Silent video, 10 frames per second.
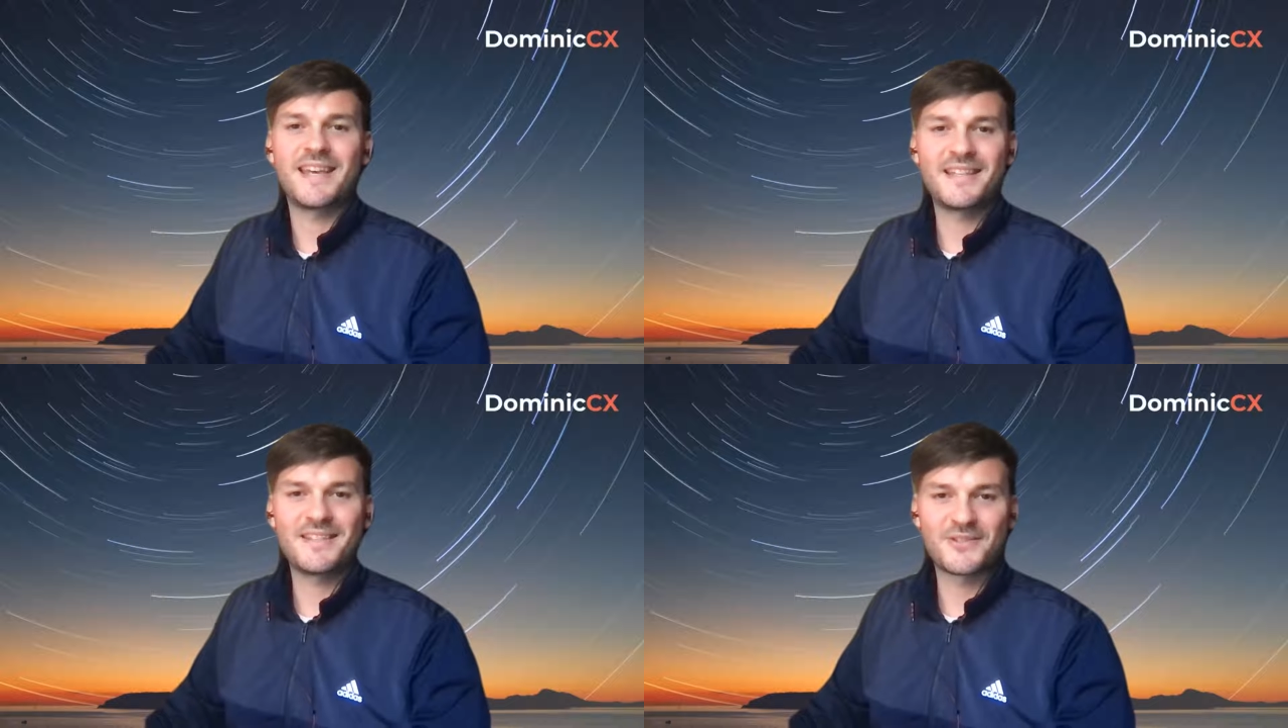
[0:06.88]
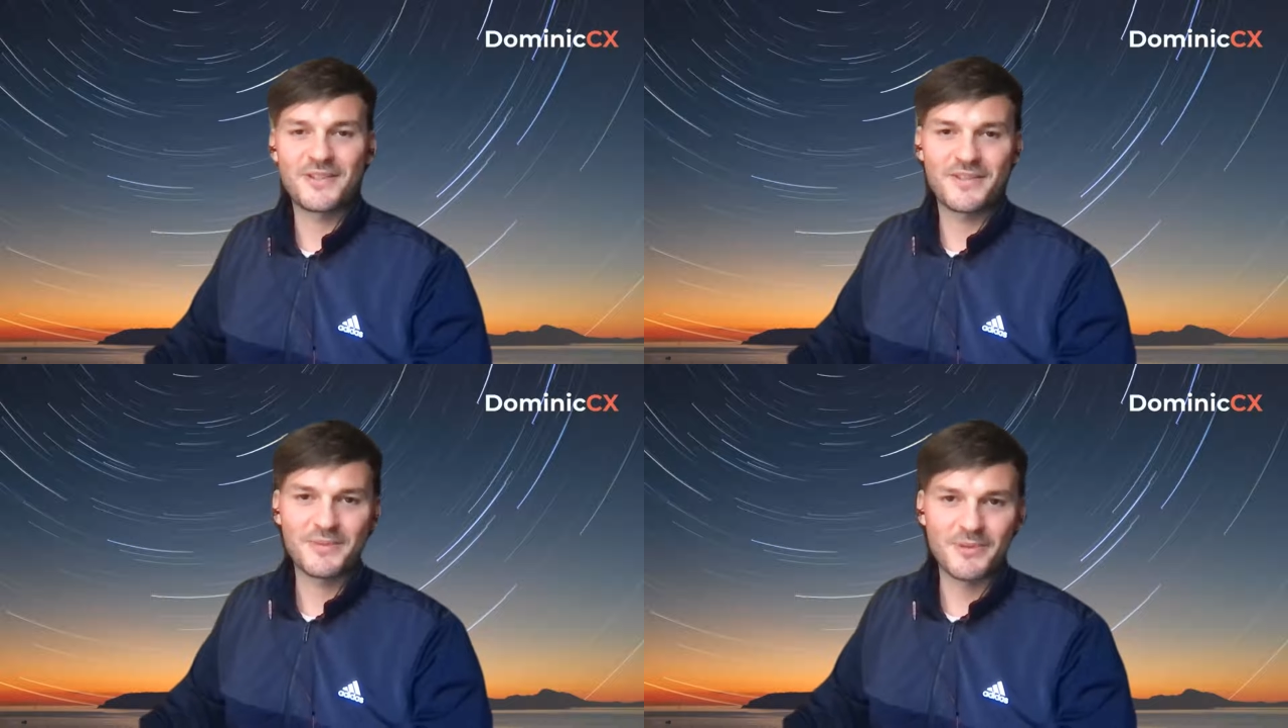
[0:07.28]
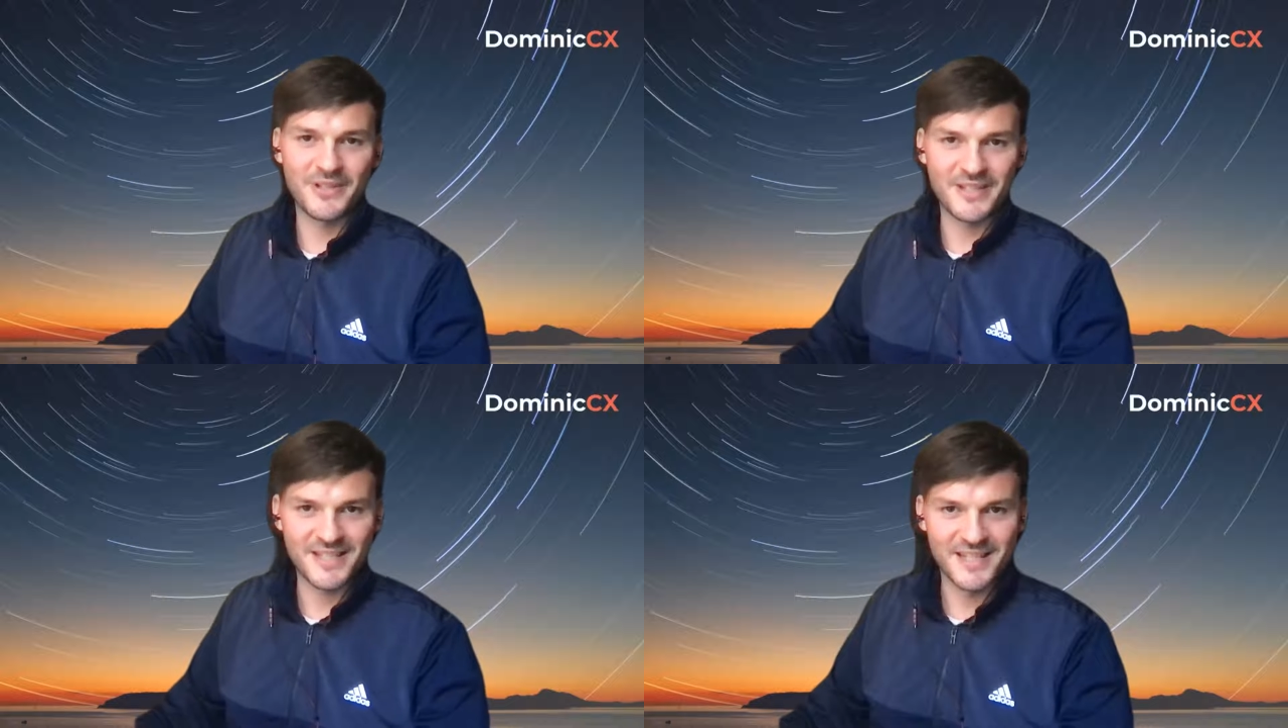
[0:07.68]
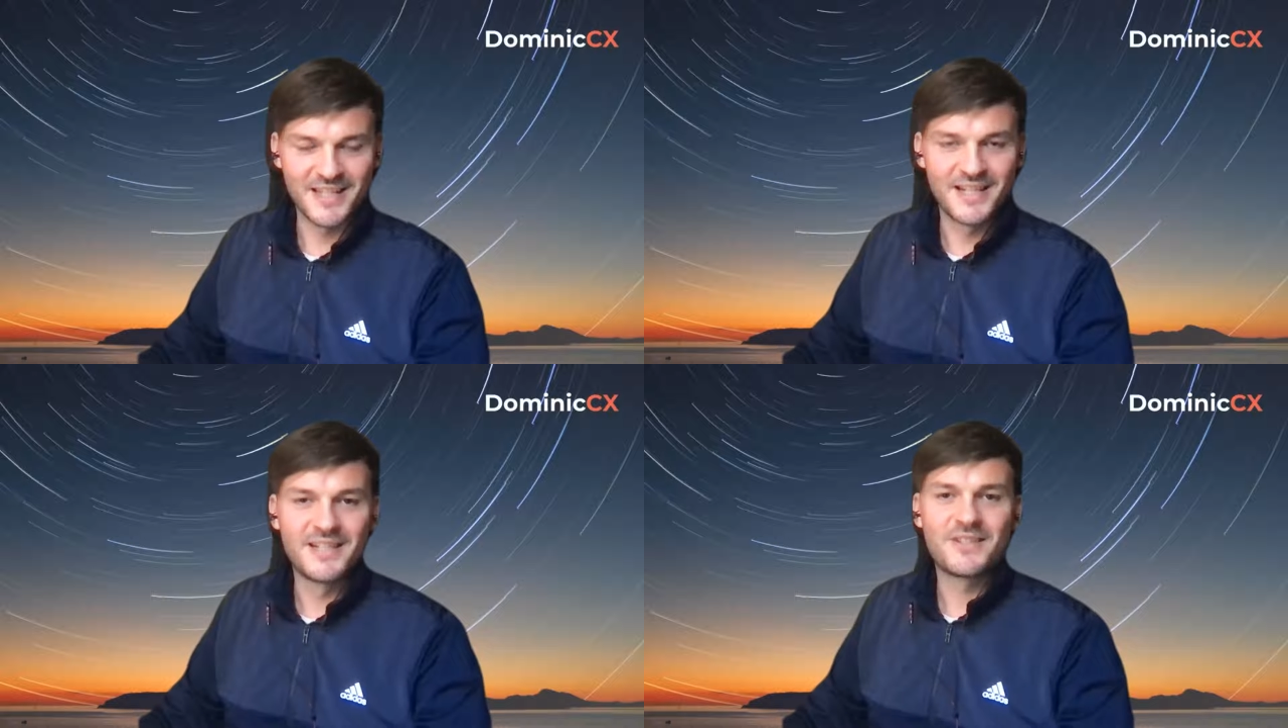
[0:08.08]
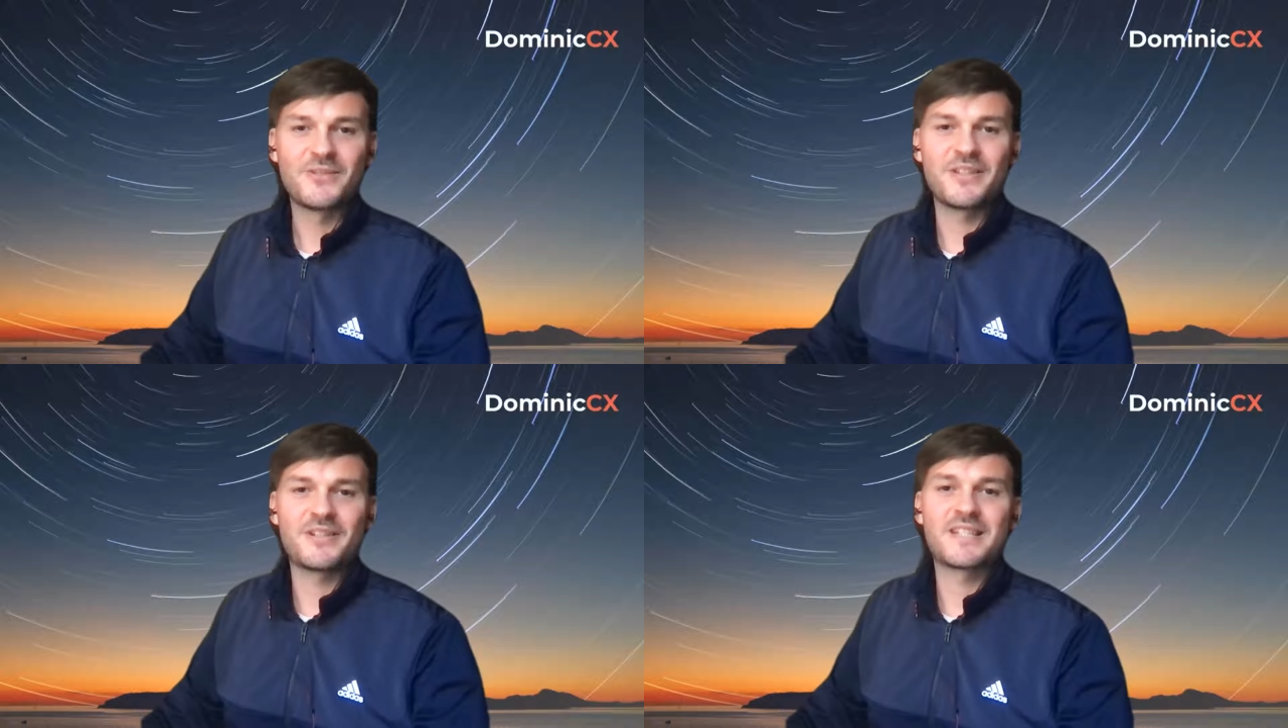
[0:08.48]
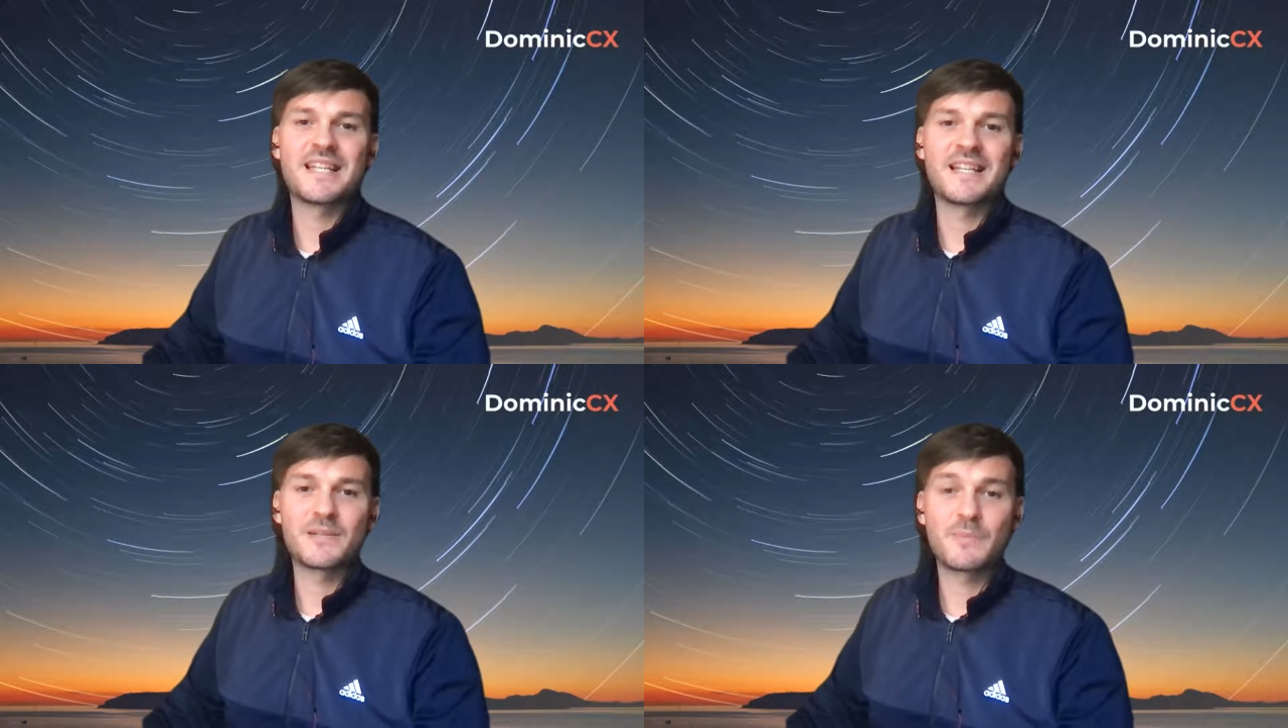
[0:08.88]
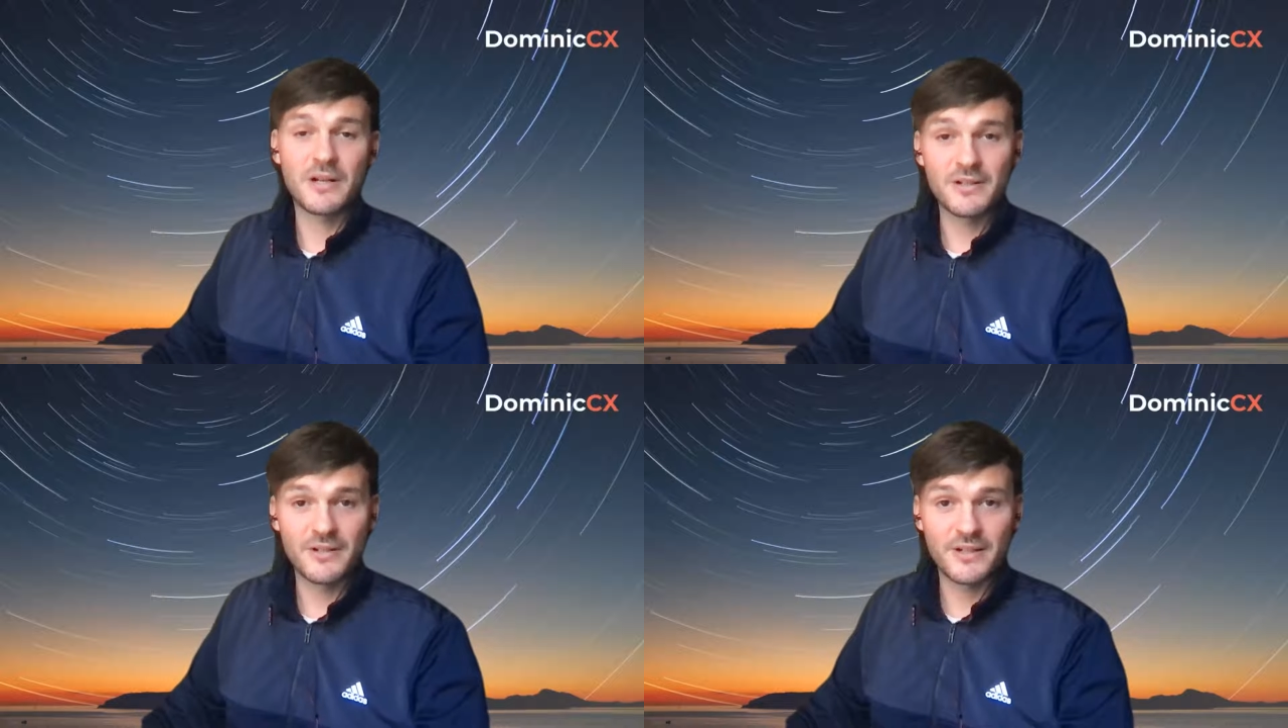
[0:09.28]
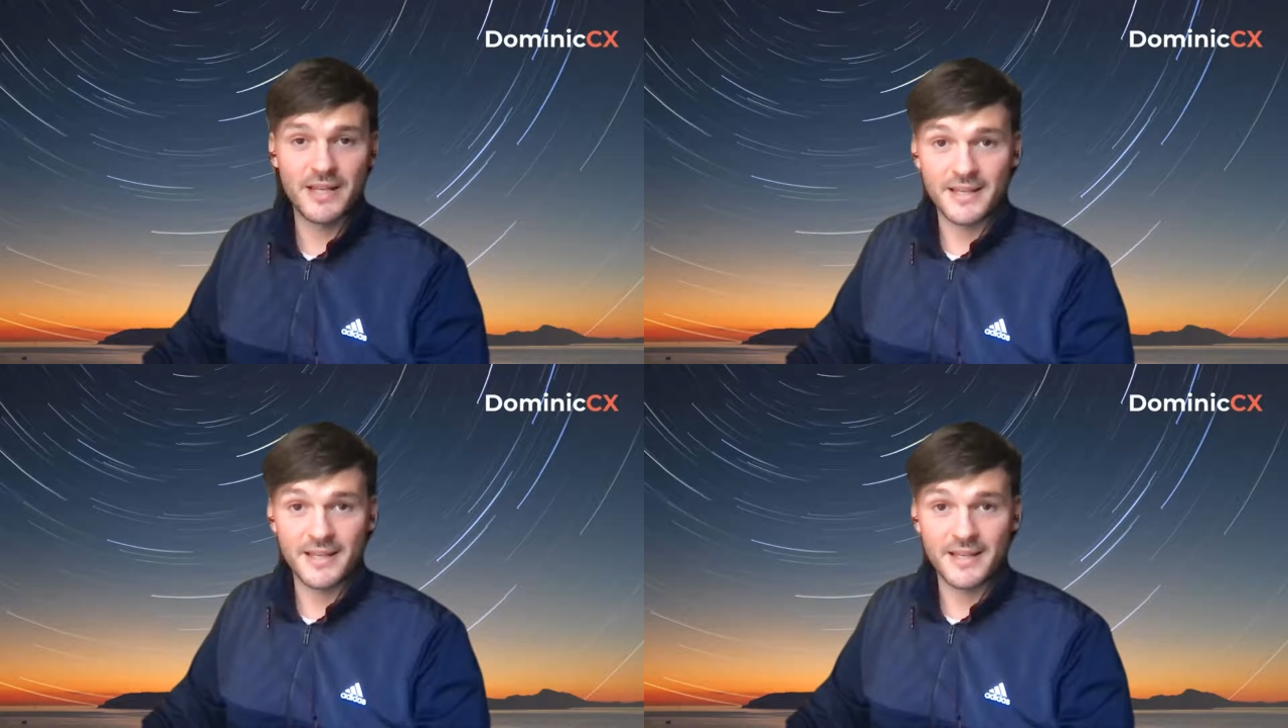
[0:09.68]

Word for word: eight years of experience, two years Zendesk partner,